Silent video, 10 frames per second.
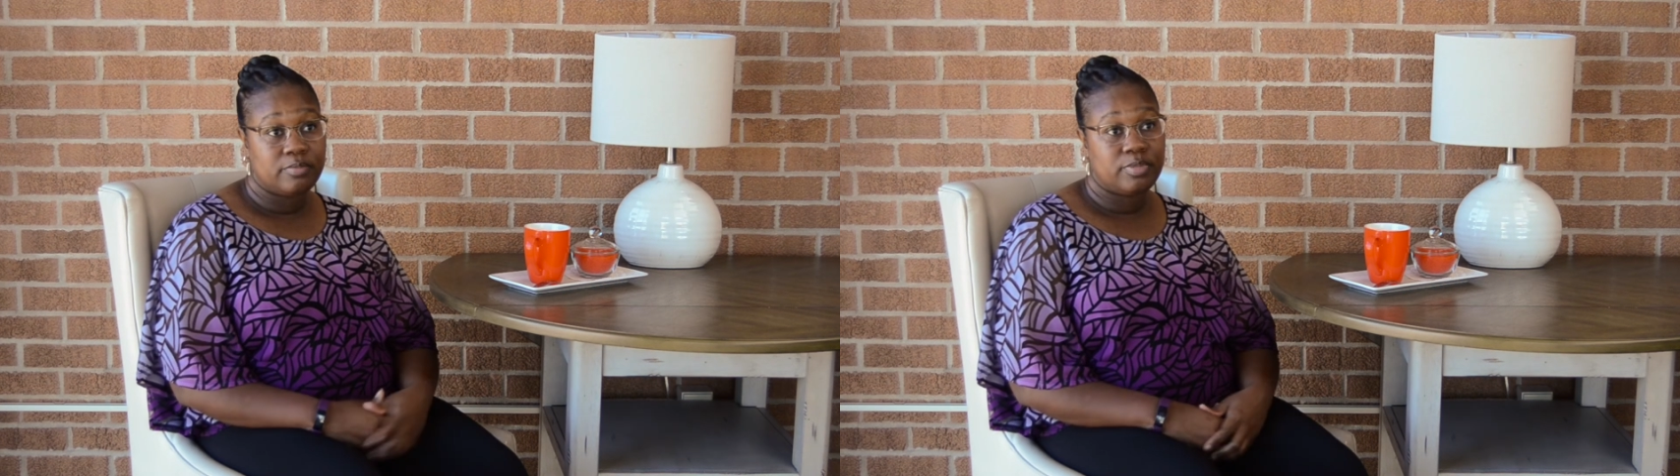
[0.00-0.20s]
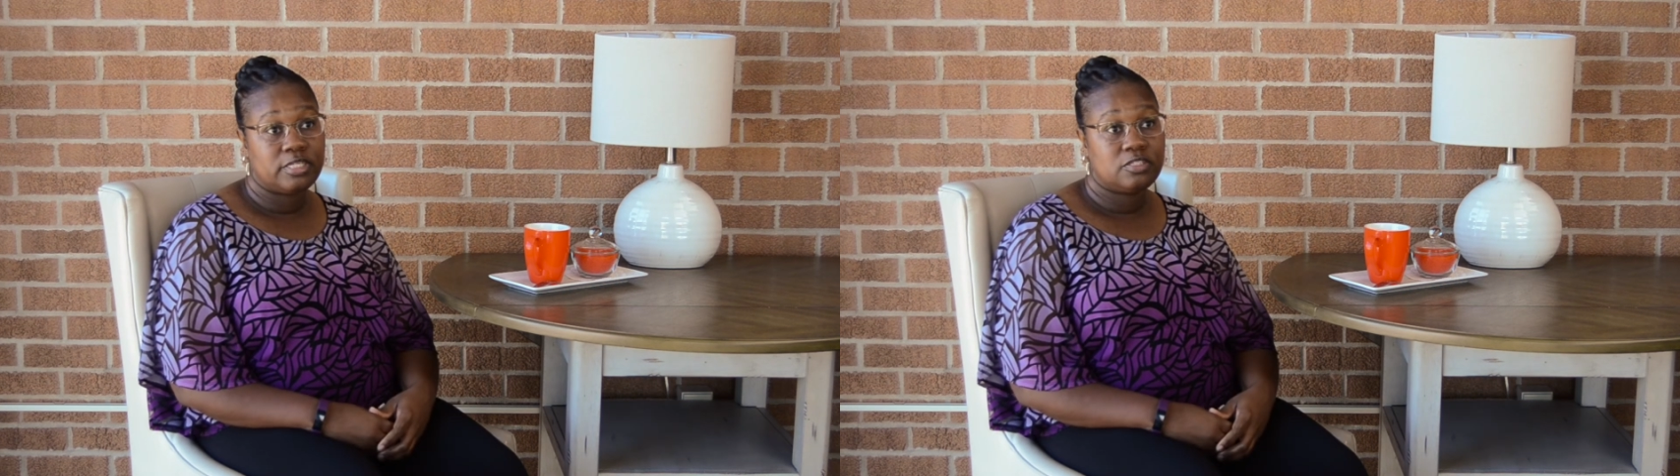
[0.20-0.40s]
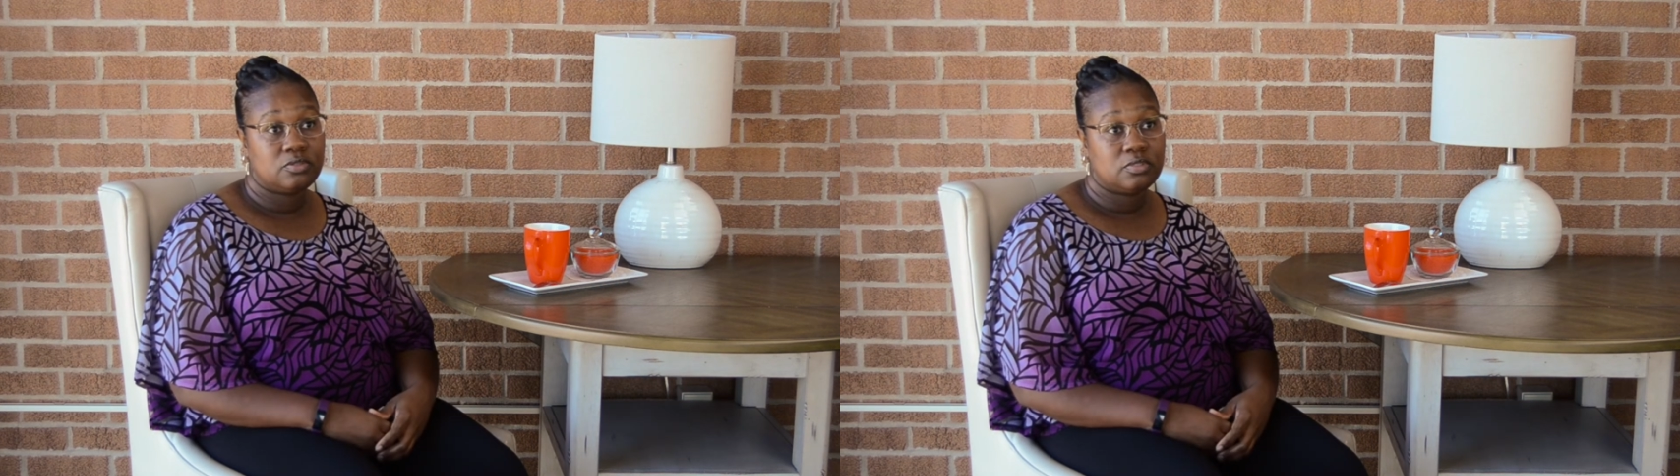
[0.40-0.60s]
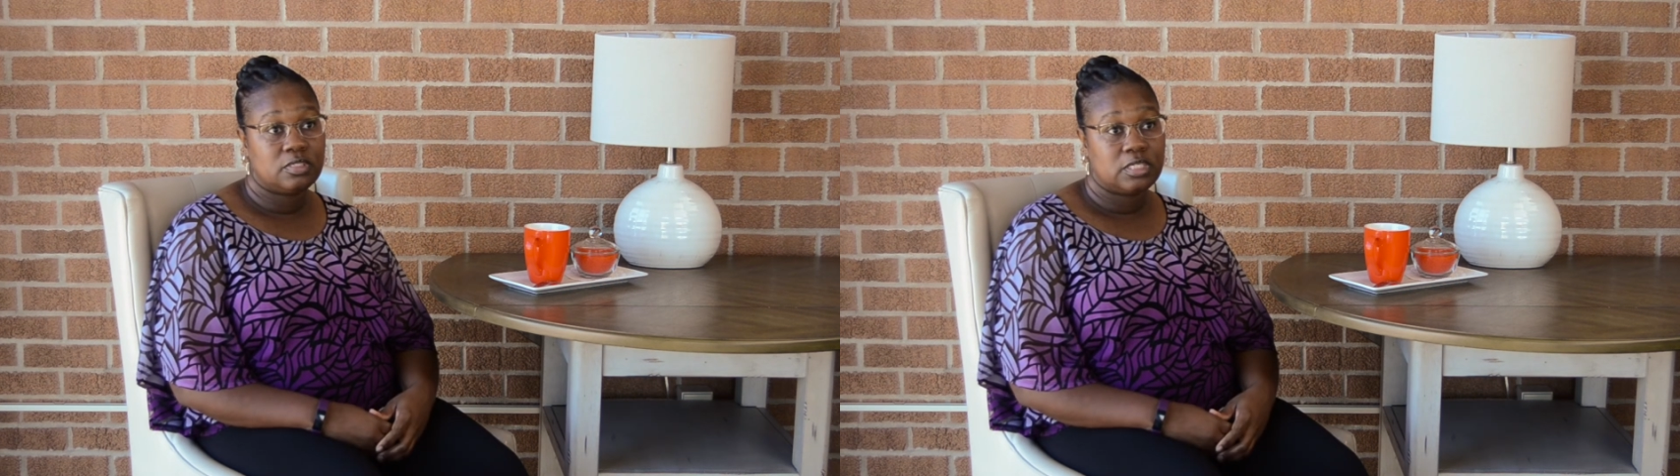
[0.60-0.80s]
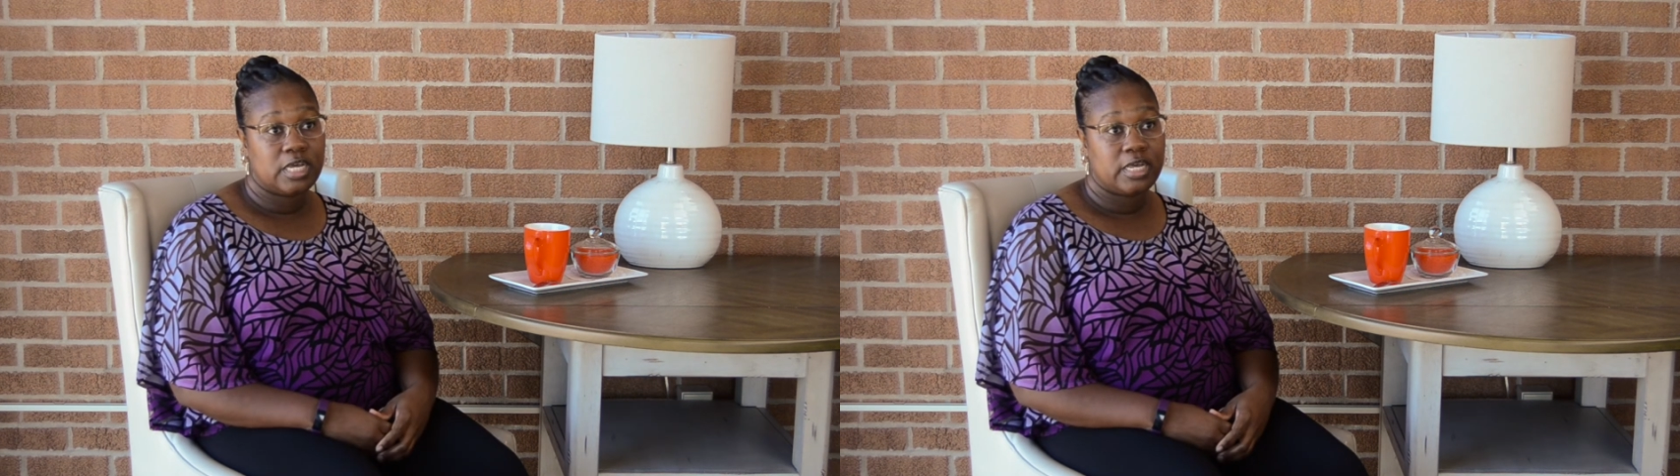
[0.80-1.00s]
based on
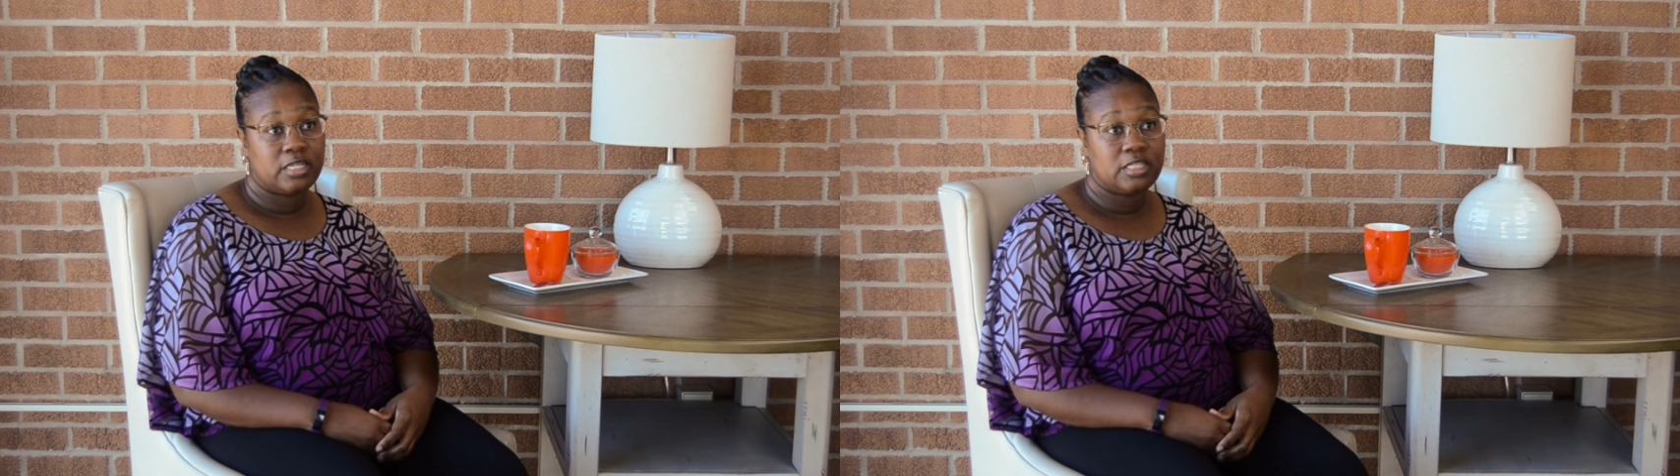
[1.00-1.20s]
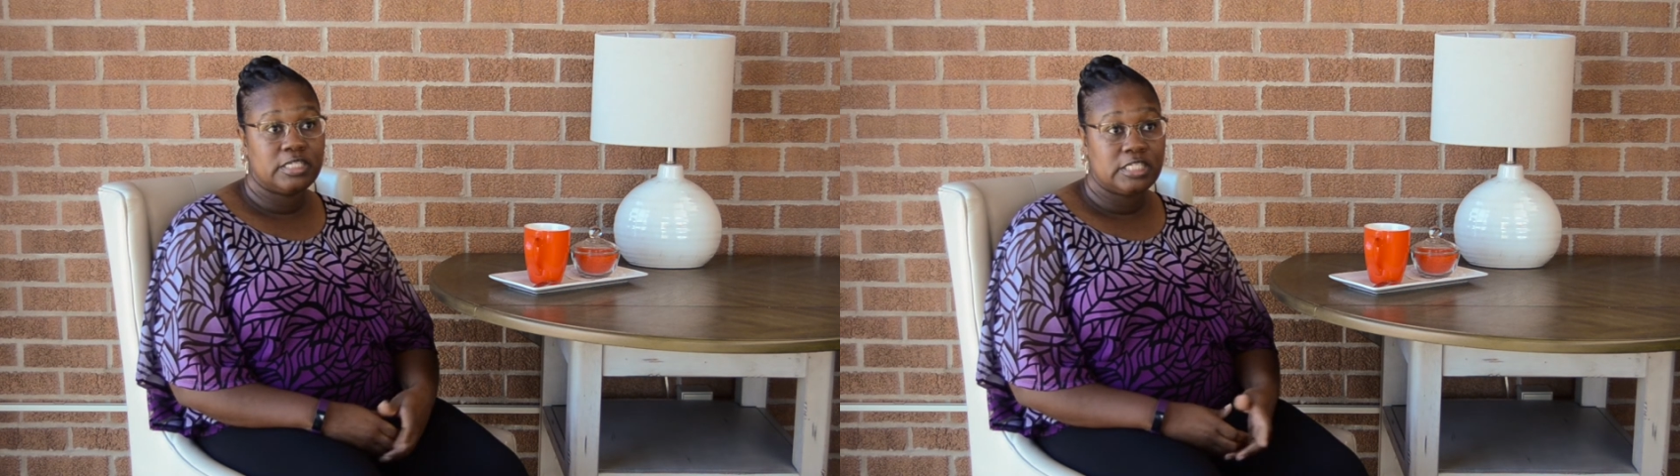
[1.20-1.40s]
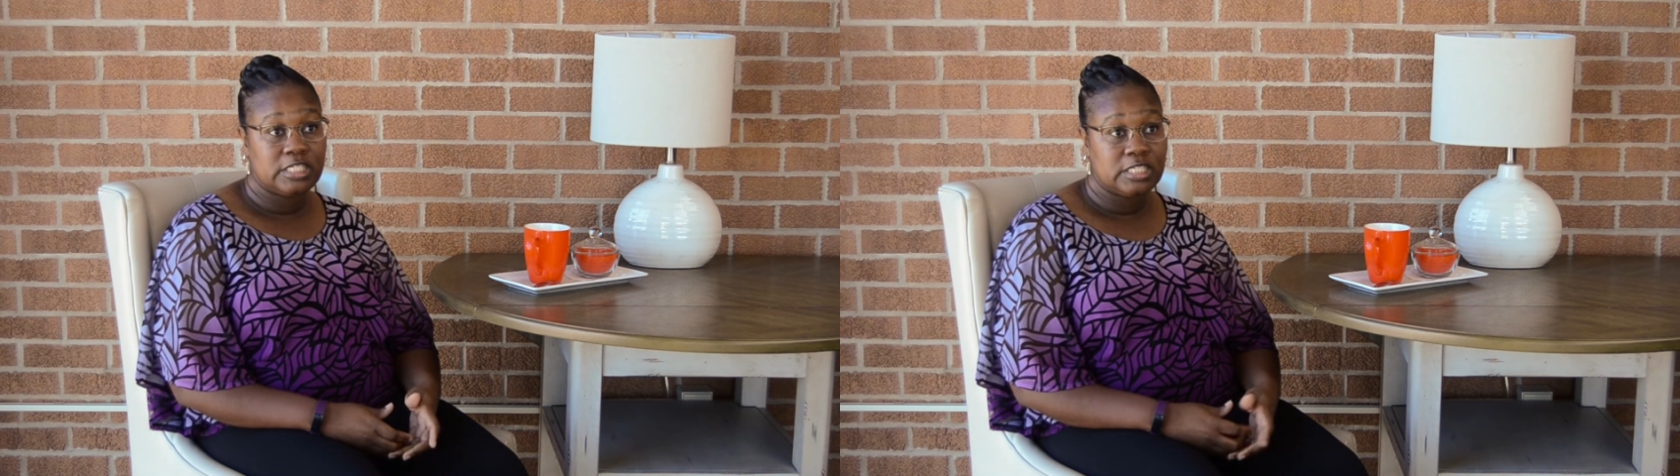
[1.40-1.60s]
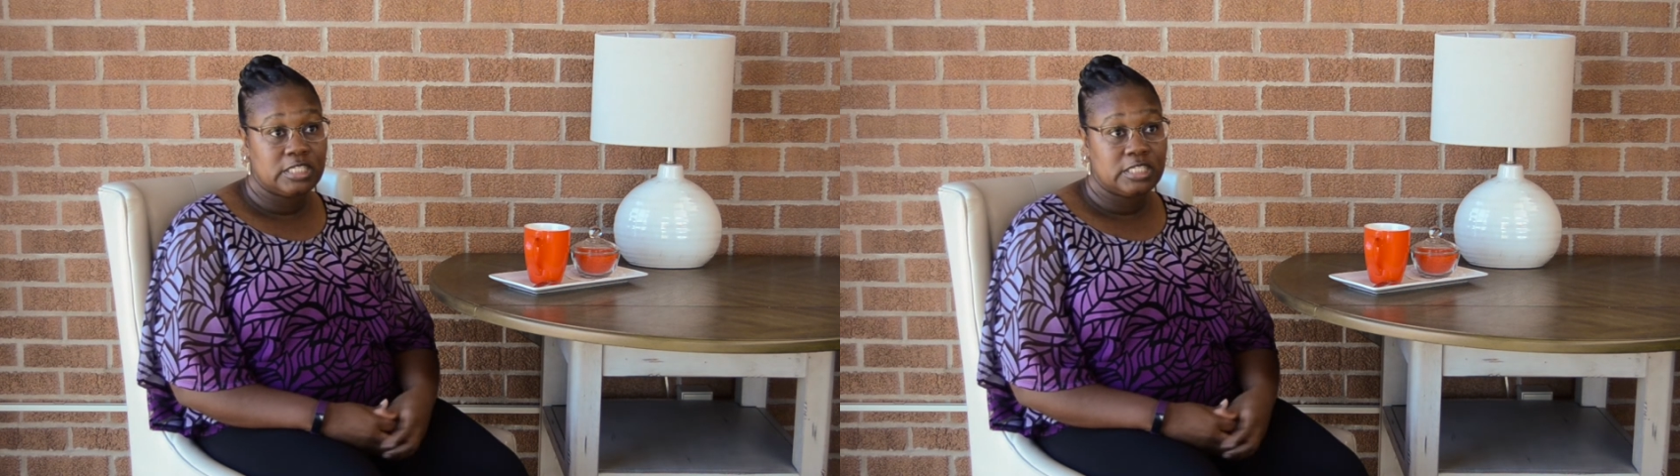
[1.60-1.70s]
the need.